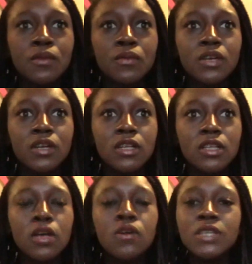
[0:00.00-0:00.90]
What else?
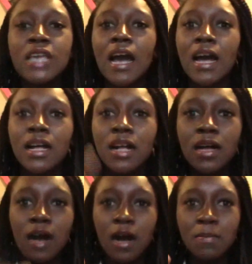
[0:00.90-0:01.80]
Oh yeah.
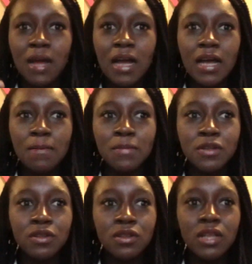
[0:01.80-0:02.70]

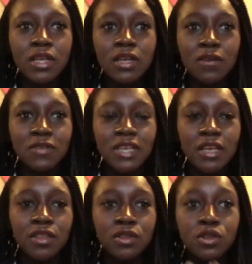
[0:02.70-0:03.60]
But like I was
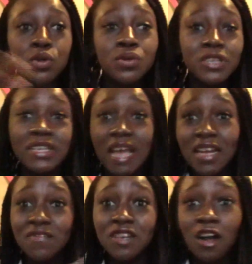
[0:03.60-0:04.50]
saying, towards the end
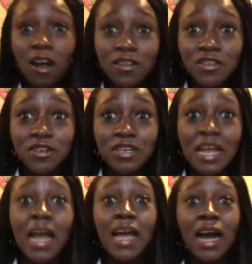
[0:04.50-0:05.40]
of the concert,
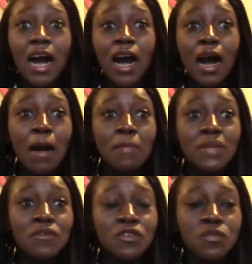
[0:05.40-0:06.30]

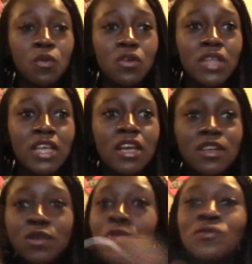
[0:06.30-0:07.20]
it was more like
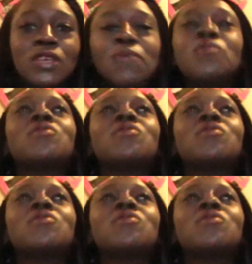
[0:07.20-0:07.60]
Jungkook came to